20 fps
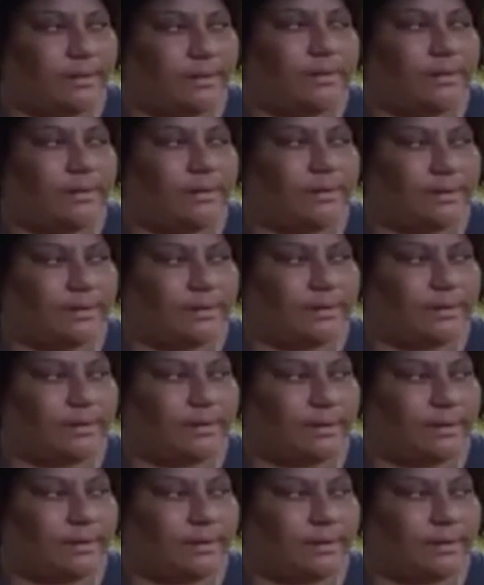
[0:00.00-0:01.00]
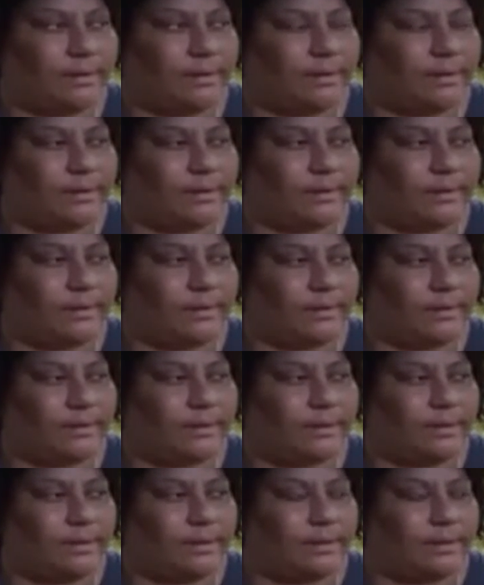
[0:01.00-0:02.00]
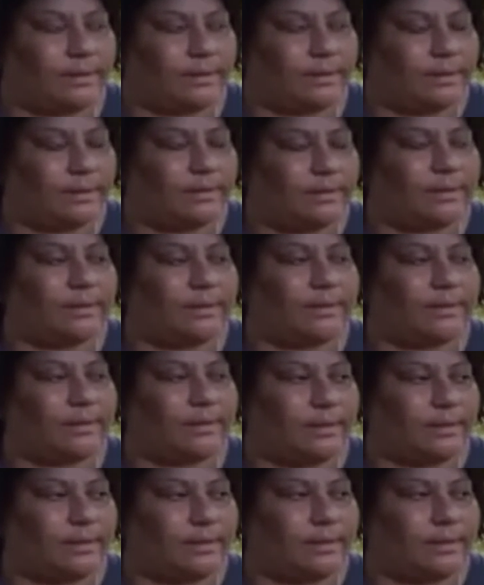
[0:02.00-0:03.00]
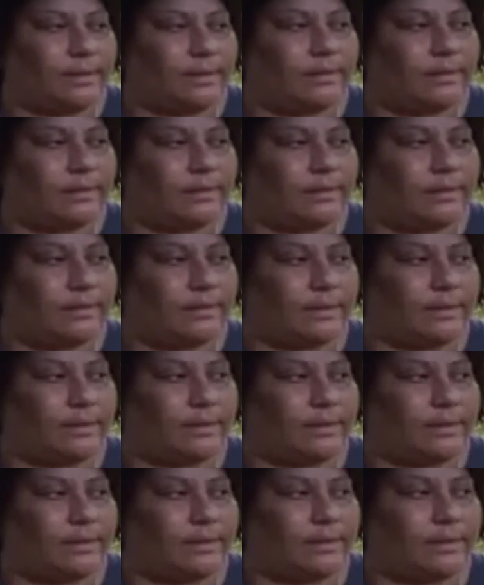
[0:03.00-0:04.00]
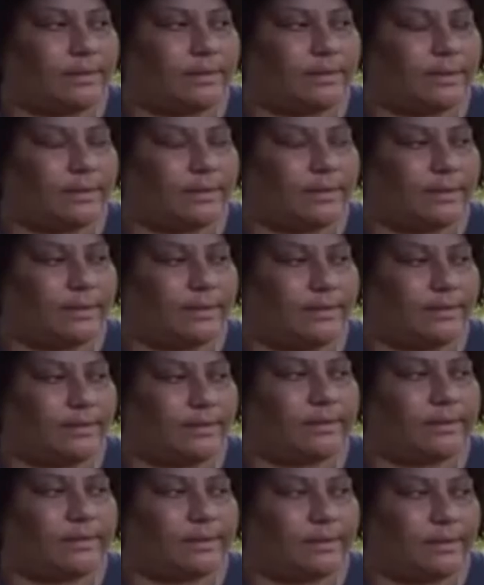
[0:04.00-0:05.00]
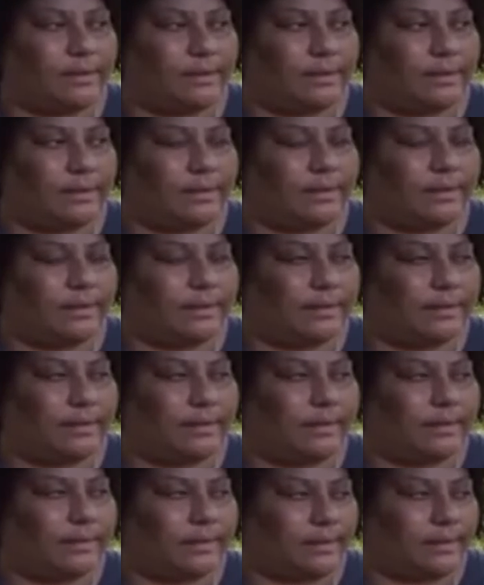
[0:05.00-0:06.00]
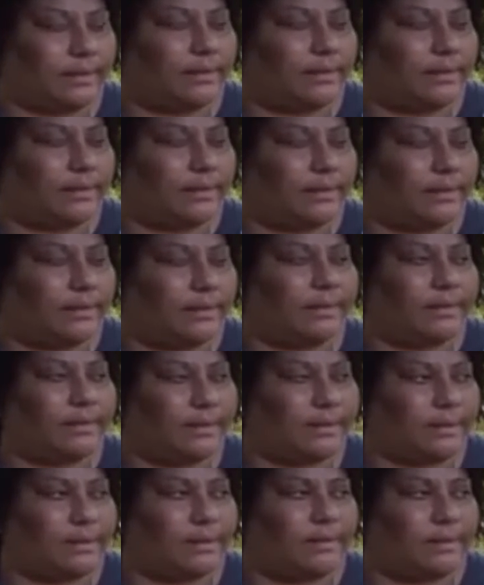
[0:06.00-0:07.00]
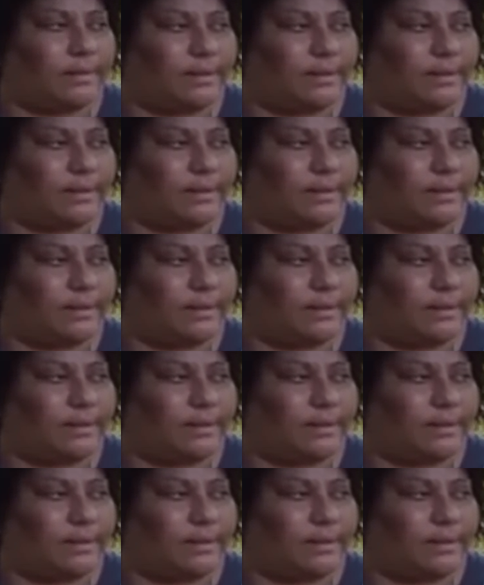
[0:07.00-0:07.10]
(silent)